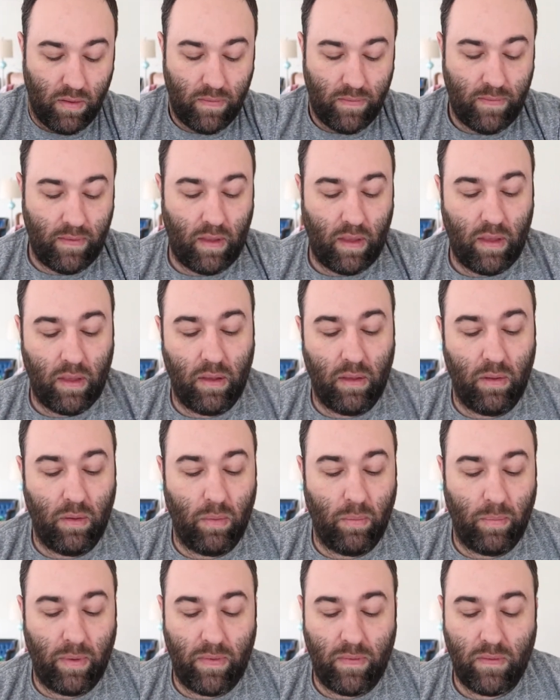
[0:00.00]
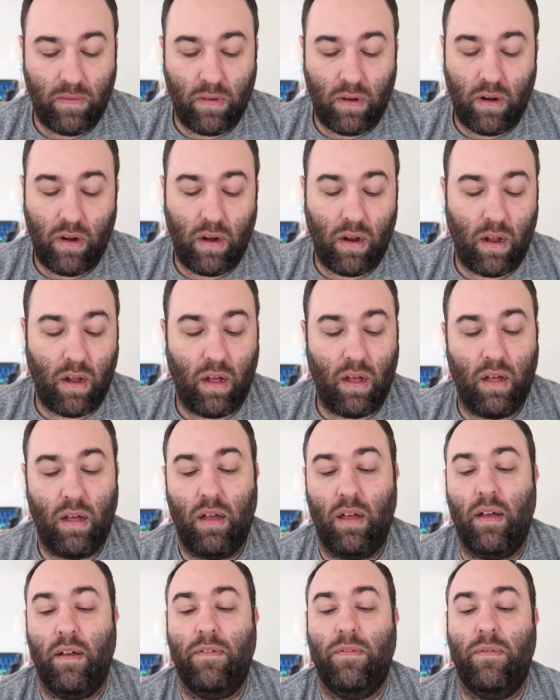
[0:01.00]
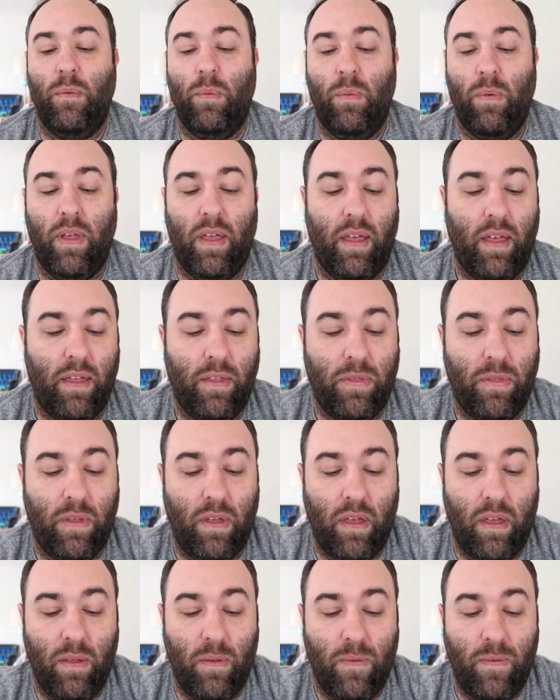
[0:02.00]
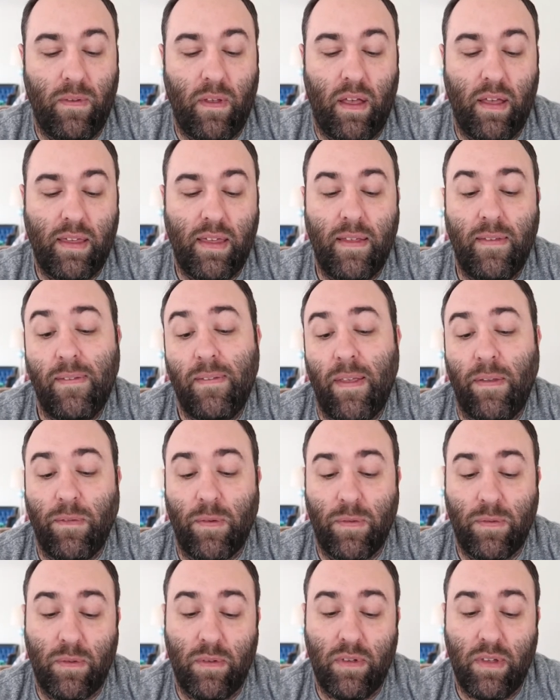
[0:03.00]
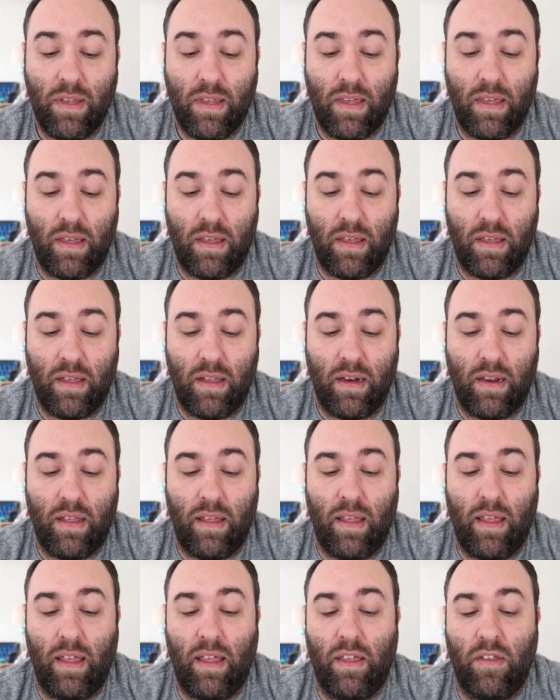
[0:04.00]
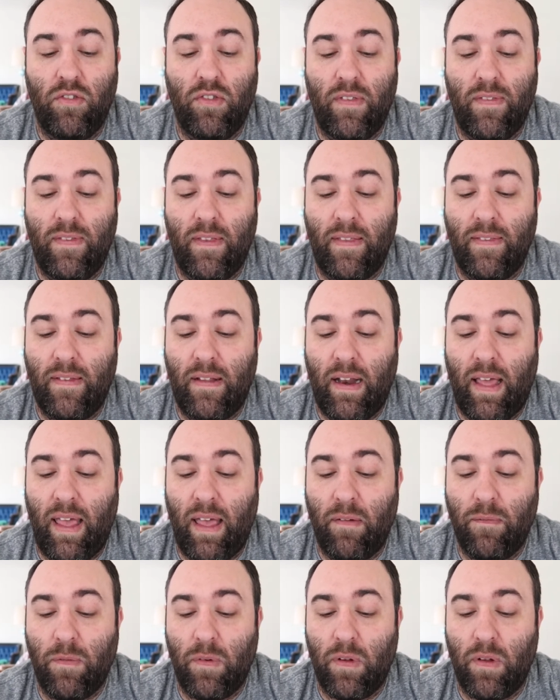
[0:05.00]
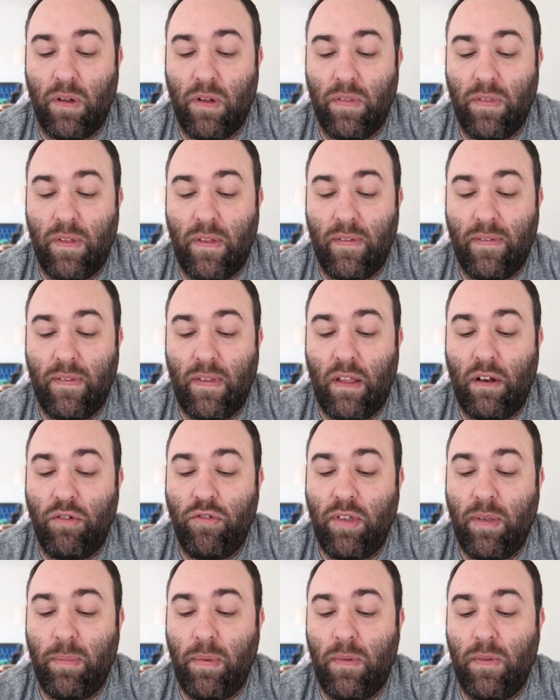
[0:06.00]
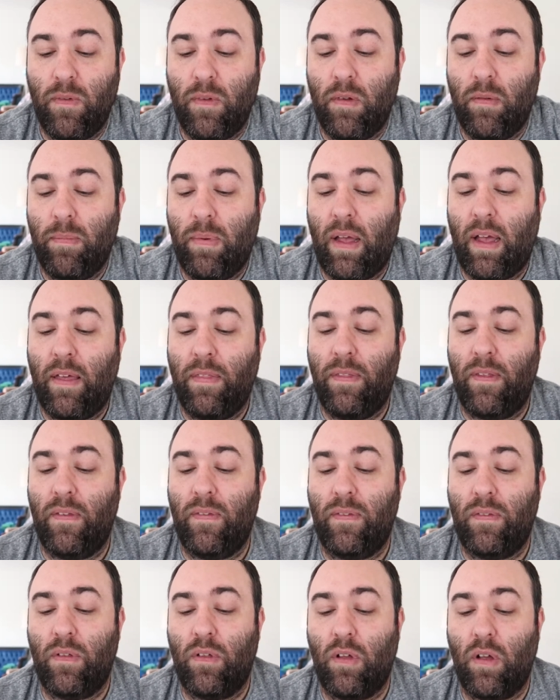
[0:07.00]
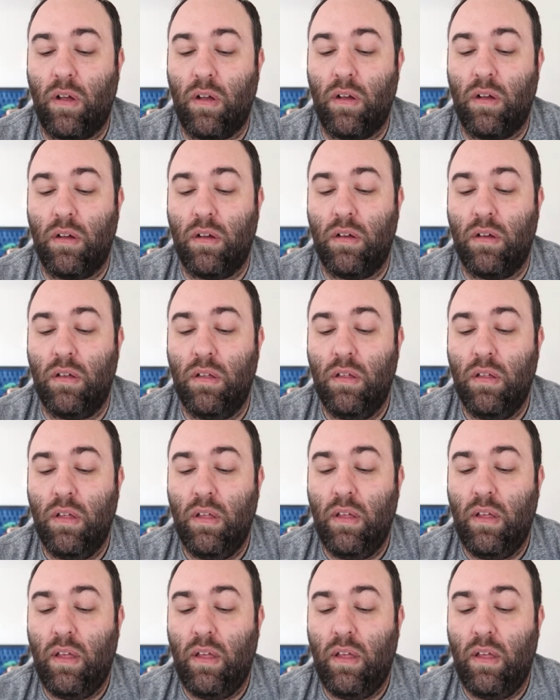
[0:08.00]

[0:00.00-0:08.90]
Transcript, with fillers: So we start off with Usagi is late for school again and she sees an ad for this energy booster by this girl.